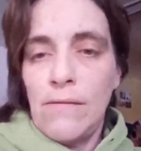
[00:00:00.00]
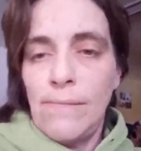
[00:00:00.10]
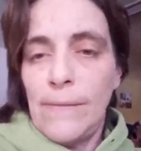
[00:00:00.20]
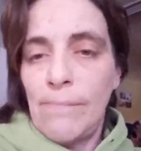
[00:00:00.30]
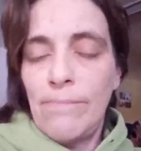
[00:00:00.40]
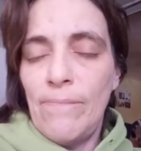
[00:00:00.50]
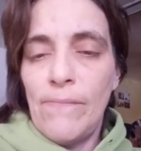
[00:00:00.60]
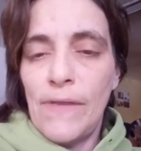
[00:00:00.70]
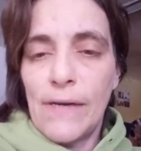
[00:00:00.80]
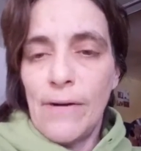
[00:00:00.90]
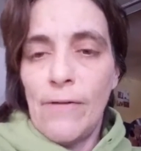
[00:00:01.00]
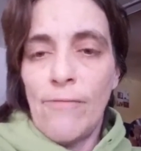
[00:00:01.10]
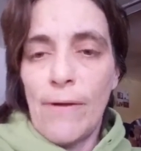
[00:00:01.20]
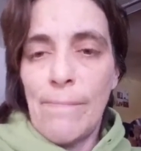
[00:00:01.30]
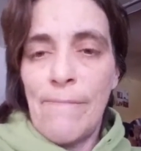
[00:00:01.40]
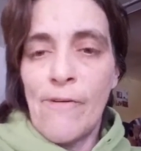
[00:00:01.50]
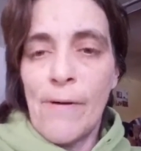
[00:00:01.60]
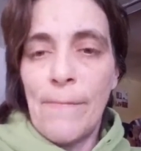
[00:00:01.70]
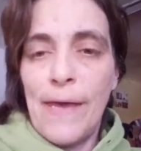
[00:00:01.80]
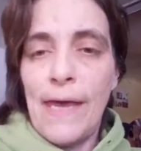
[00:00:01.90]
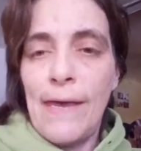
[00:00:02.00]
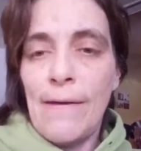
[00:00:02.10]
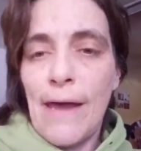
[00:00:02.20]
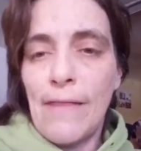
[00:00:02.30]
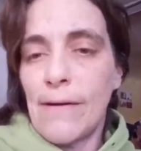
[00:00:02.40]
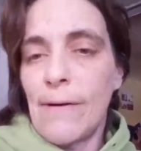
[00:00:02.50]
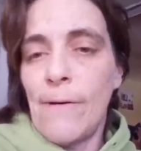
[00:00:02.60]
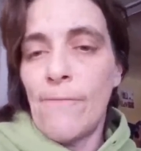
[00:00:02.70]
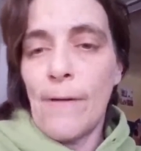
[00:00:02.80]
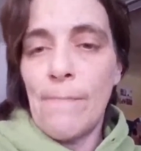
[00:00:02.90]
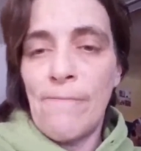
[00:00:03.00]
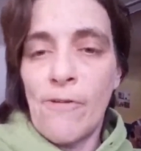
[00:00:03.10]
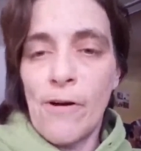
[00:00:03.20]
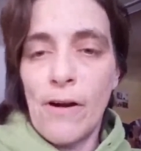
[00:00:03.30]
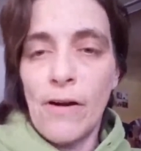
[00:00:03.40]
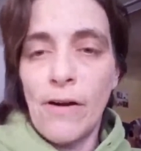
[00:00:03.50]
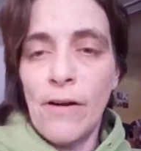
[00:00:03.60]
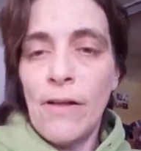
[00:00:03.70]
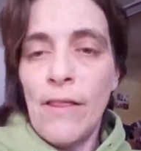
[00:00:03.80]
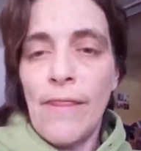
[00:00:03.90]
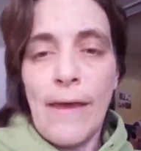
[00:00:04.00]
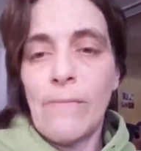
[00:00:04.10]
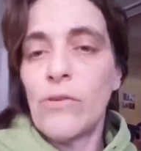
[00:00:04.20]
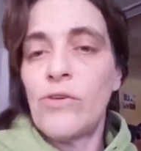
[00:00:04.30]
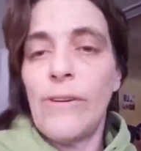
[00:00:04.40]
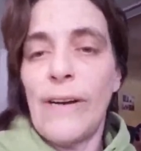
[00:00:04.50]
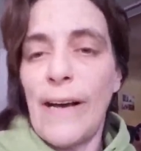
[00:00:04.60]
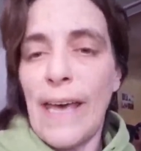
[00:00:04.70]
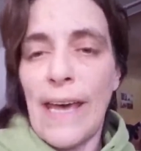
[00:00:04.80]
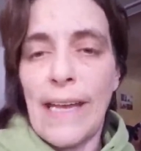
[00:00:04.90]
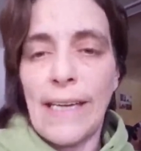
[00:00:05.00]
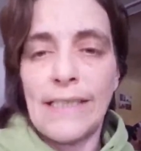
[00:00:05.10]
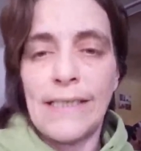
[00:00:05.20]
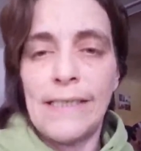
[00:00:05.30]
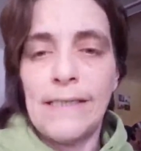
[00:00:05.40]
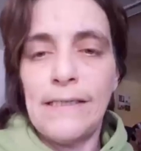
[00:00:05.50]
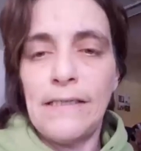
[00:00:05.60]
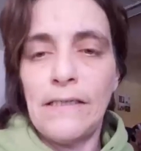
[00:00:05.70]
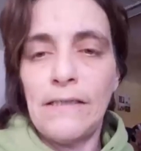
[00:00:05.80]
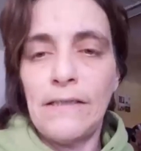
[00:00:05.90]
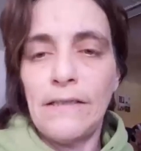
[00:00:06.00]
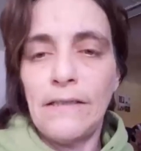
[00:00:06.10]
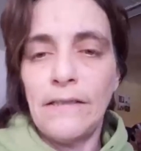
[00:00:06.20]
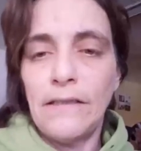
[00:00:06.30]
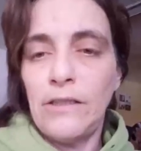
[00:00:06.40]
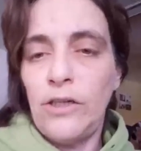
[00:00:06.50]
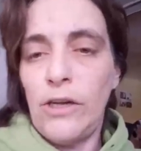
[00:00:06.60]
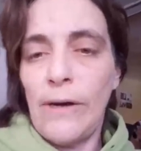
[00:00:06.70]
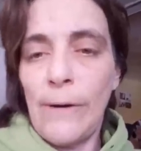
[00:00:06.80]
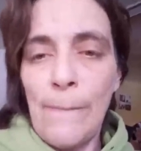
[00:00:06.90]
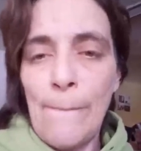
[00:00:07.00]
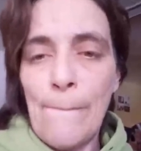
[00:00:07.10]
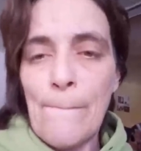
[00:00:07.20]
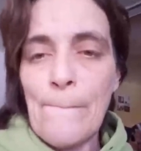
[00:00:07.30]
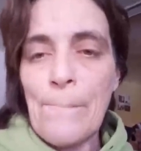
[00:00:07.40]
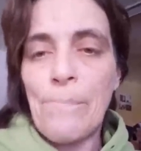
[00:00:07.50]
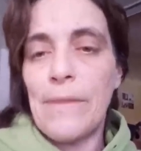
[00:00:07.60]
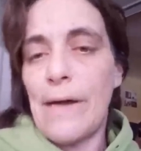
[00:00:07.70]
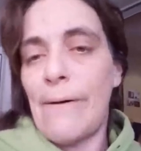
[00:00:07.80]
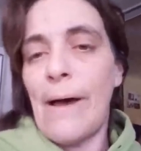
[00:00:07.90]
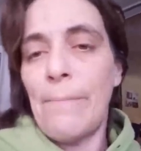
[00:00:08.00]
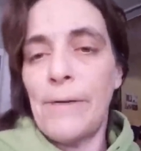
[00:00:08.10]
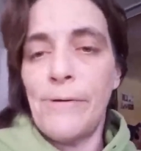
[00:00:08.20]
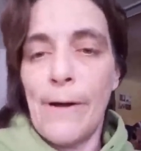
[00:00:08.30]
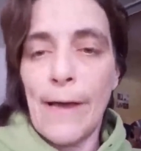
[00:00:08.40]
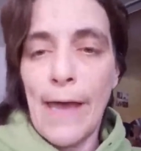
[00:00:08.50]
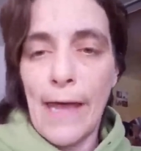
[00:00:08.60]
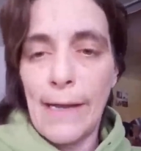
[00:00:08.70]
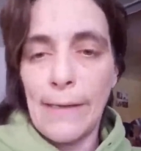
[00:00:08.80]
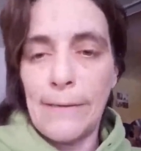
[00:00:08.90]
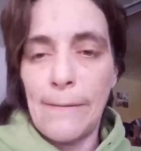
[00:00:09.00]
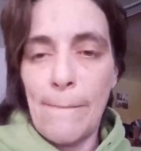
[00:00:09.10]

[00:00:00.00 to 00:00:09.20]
The girlfriend before me and the girlfriend before her, they were drug addicts. You know? Now I'm a drug addict.